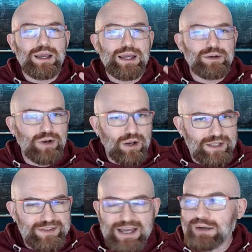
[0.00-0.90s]
And not only
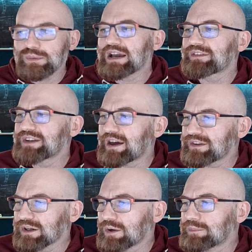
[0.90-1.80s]
that, we have
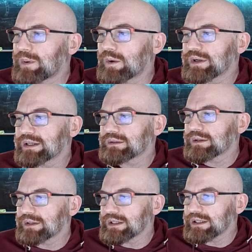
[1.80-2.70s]
another
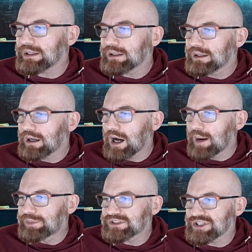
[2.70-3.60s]
component, the
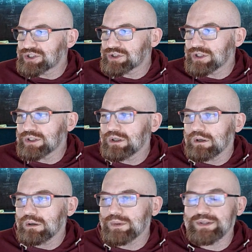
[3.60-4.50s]
opposition
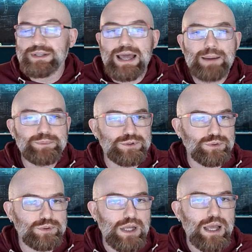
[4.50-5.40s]
with
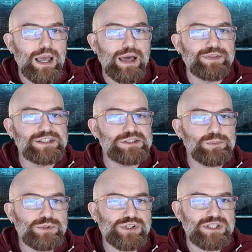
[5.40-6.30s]
Neptune. And this
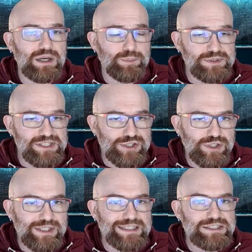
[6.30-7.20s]

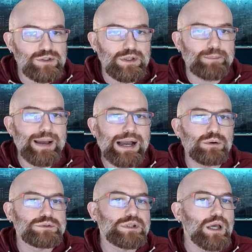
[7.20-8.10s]
opposition is all
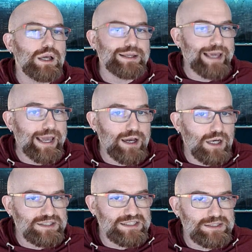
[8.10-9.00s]
about
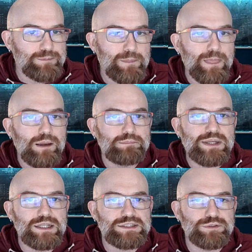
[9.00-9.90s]
chaos.
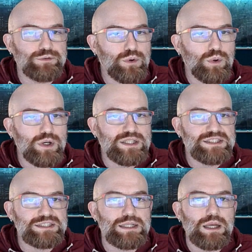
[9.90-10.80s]
Because, of
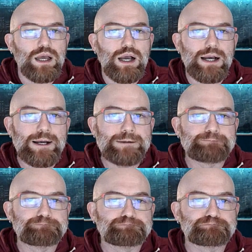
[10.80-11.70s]
course,
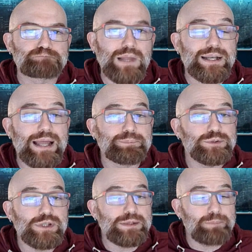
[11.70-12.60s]

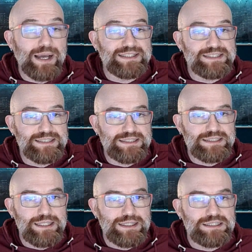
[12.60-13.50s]
Neptune in Pisces
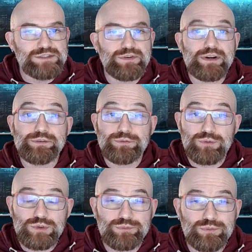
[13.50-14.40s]
is very
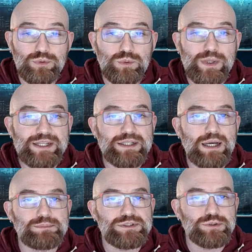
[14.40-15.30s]
fruitful when it
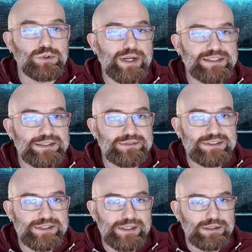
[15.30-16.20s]
comes to
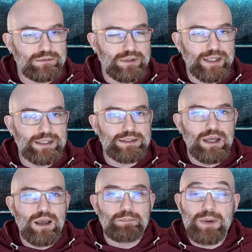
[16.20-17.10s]
creativity, right?
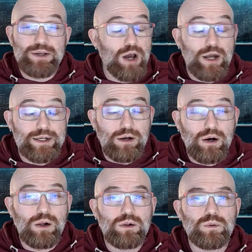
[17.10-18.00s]
But not at
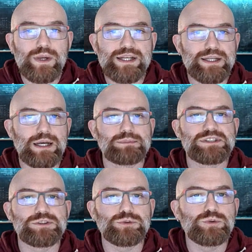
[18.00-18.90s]
all when it comes
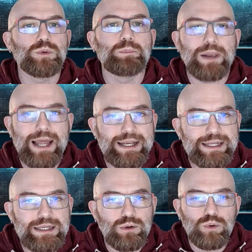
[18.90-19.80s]
to
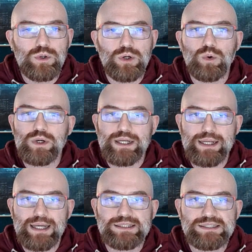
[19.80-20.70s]
planning or
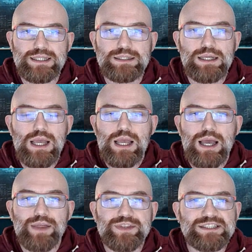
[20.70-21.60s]
organizing.
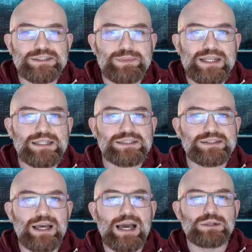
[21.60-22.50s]
And this means
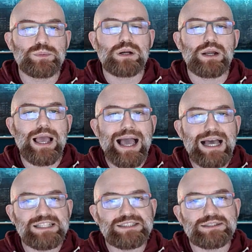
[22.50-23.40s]
that we are
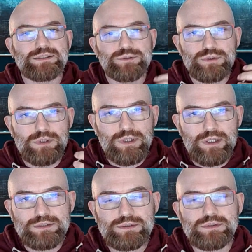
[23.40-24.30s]
asked to
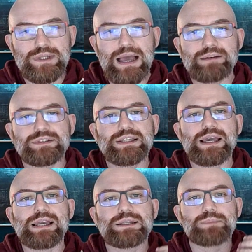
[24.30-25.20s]
learn to
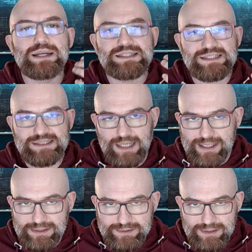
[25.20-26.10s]
navigate by
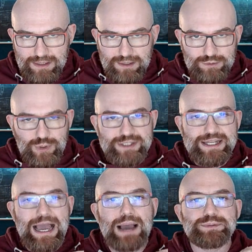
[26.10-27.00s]
sight, to
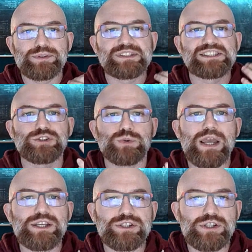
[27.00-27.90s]
adapt to the
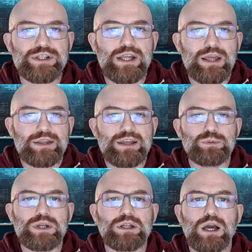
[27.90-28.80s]
situation that
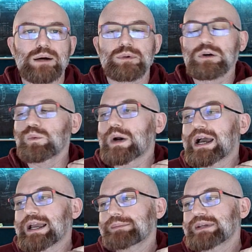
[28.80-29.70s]
will come our
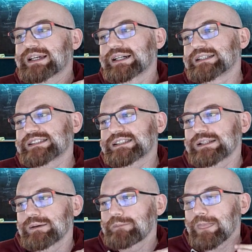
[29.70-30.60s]
way, because
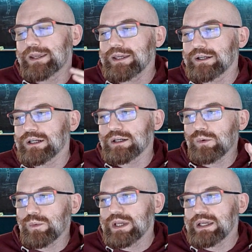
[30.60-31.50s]

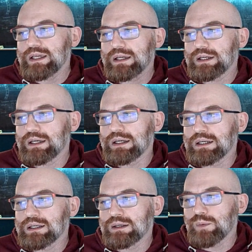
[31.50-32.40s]
here we
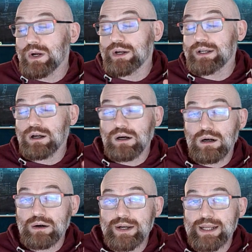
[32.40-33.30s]
are in a
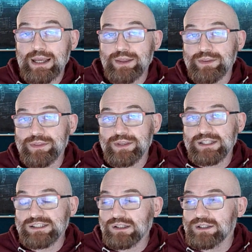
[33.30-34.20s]
hurry and
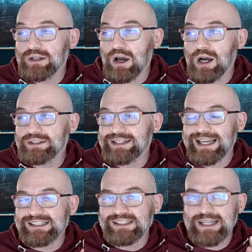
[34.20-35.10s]
things are not
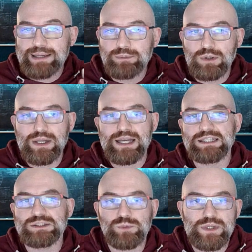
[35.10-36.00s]
as stable
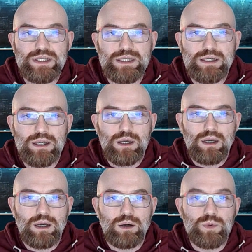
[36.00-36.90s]
as we
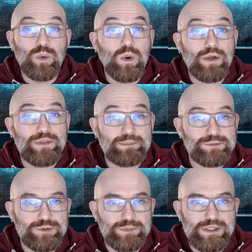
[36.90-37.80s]
want them
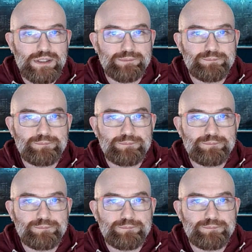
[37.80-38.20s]
to be.